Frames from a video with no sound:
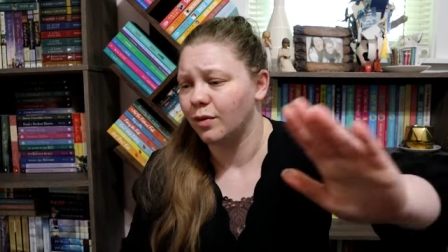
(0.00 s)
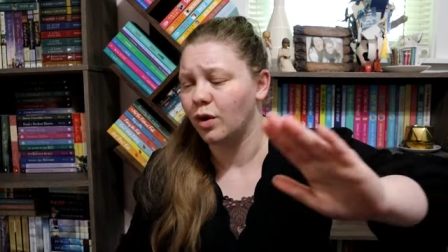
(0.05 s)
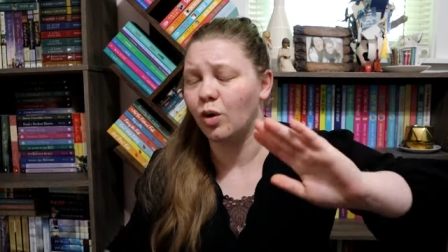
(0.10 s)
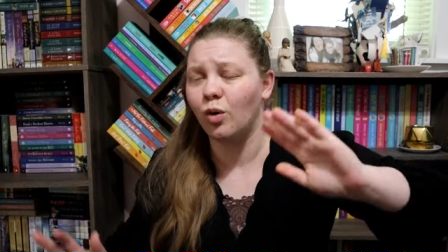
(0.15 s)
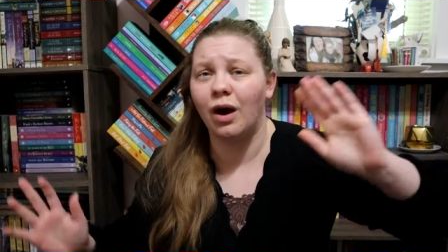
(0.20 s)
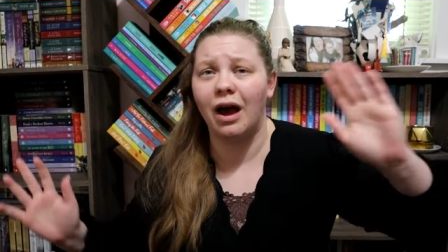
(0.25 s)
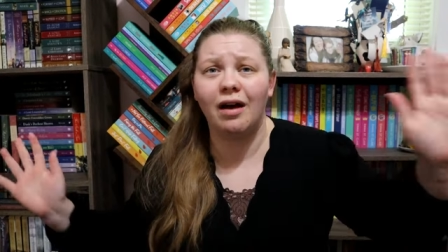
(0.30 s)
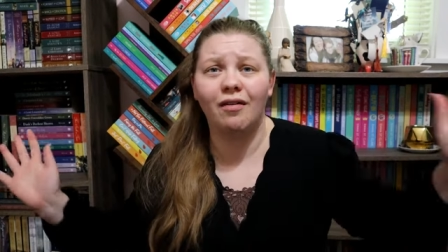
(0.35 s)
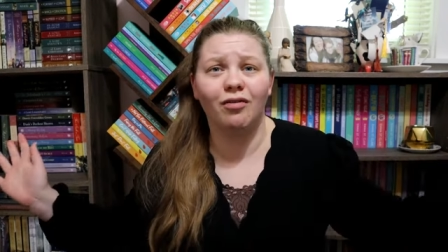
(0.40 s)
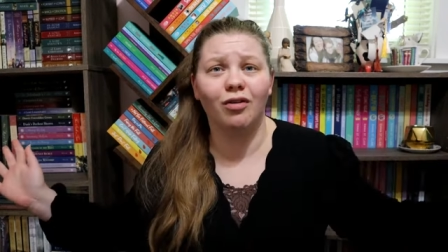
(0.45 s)

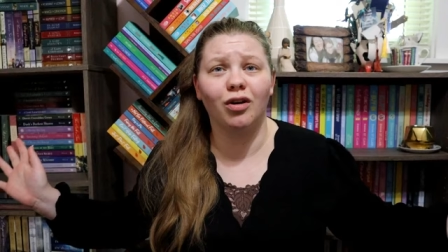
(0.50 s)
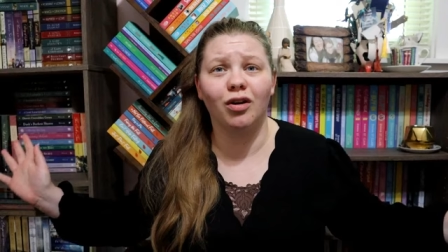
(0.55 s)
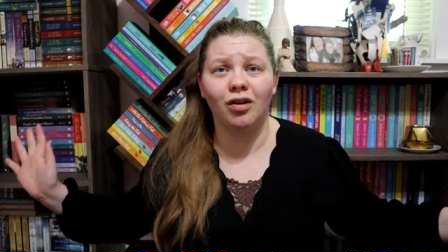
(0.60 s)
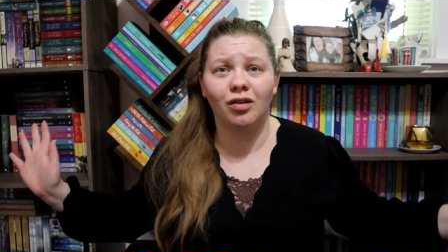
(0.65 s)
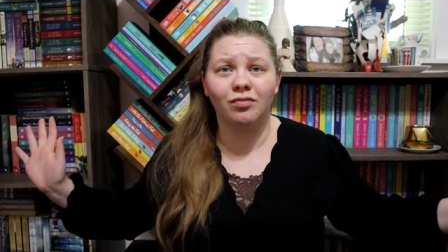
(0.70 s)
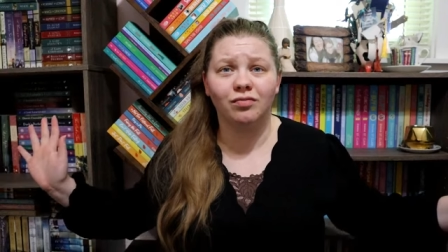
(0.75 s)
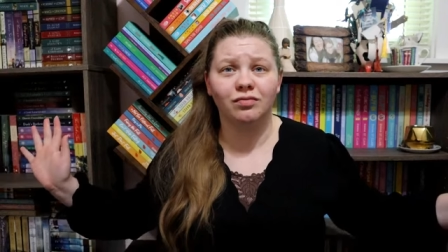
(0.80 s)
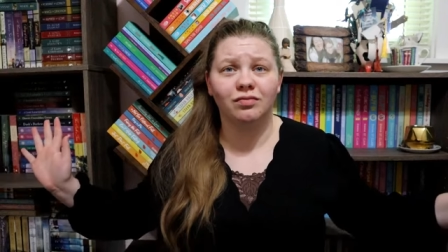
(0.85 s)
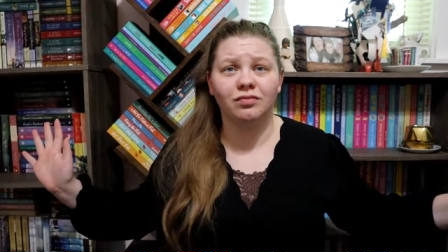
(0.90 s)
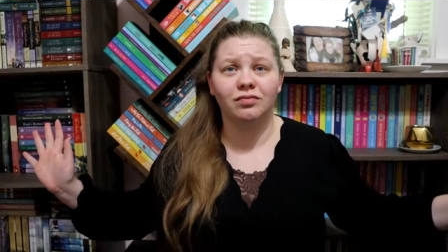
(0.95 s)

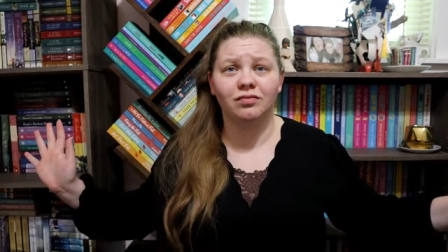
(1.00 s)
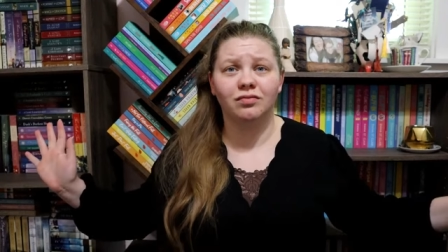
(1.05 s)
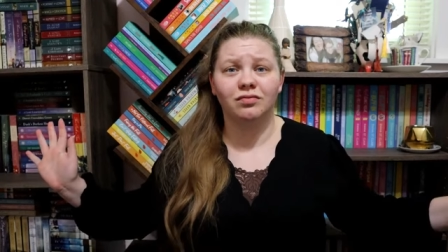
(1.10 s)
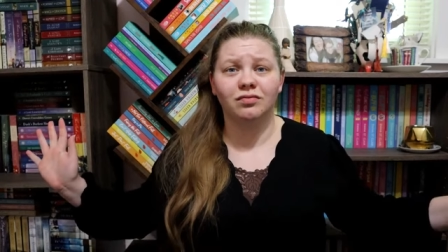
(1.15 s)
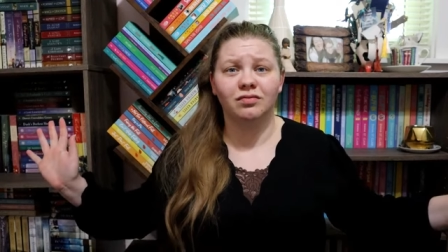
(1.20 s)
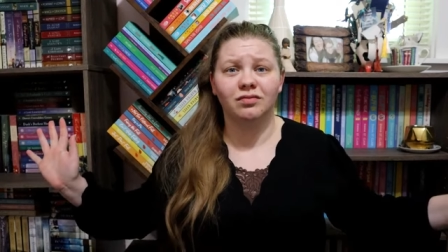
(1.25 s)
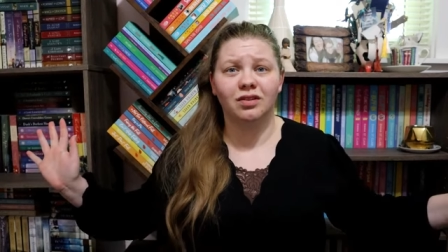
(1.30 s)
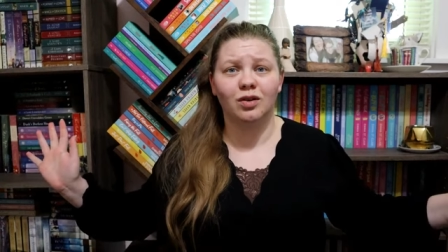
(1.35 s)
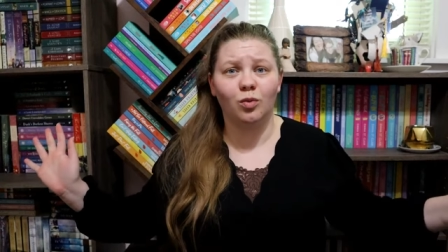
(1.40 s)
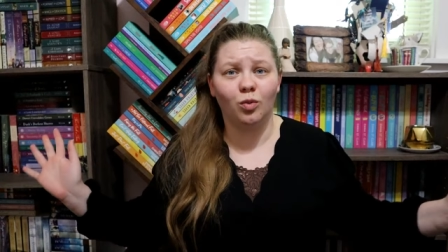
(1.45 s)
whoever
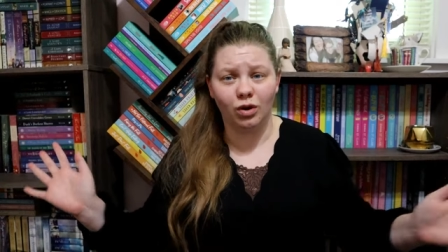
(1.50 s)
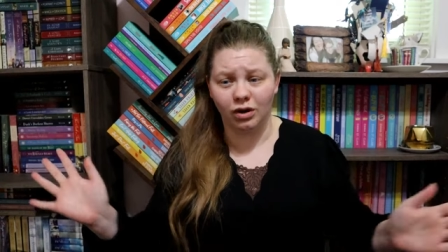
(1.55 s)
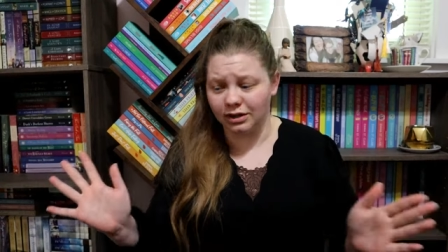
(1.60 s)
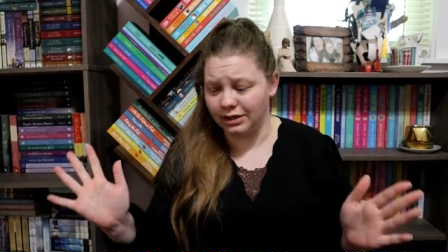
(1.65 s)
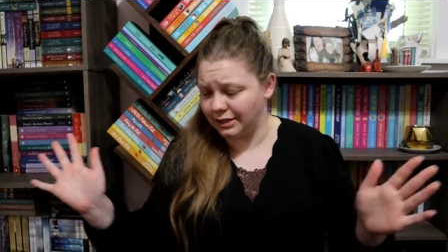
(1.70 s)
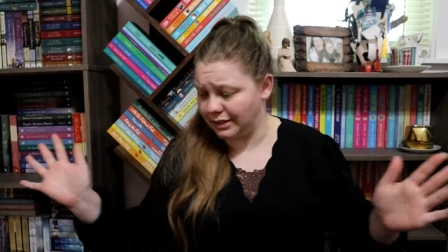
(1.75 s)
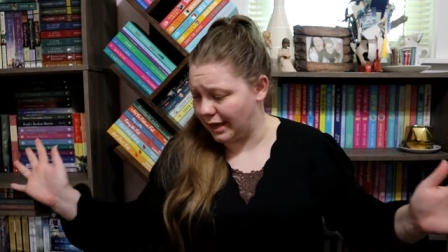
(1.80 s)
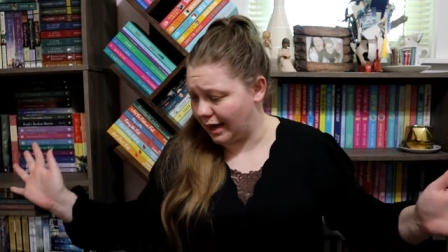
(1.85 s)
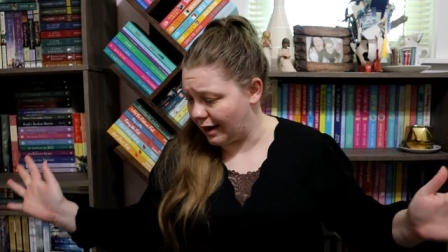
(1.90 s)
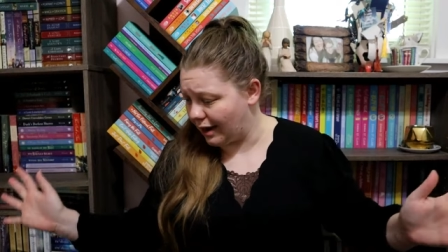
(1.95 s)

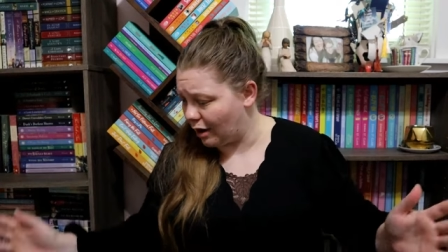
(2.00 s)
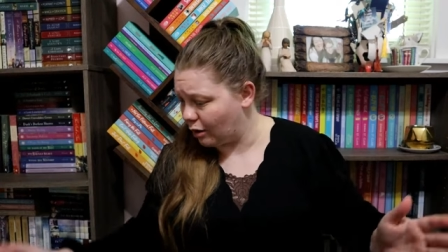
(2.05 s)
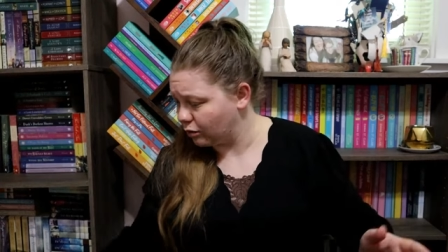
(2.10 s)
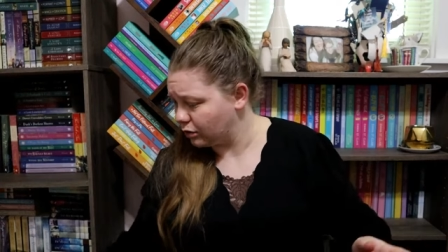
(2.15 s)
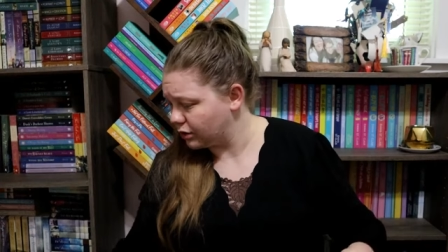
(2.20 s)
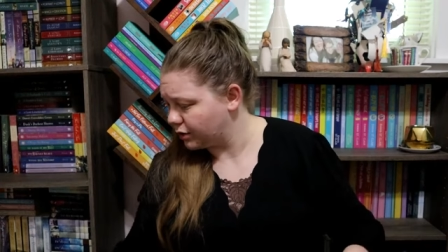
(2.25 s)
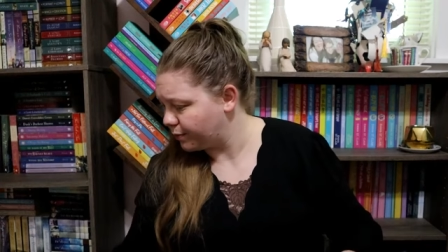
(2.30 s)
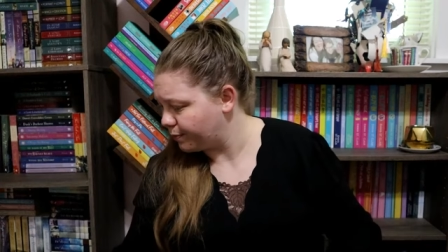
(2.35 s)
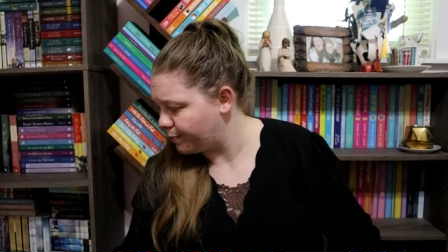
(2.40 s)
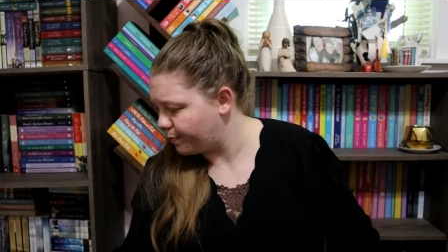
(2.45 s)
works that
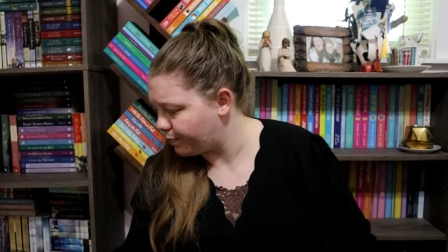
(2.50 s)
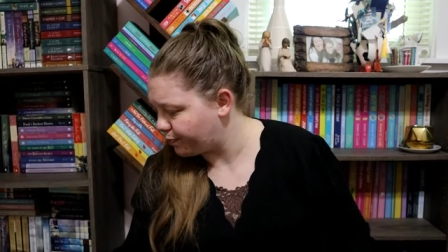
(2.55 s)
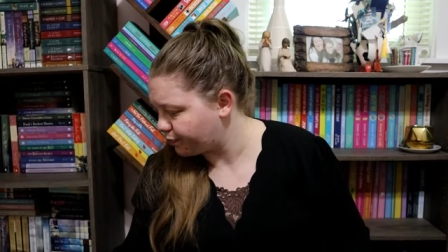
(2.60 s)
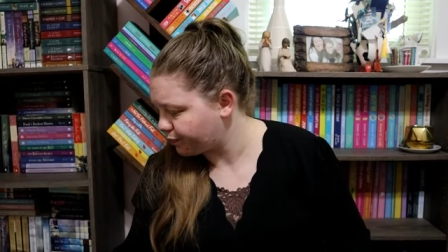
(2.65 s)
out.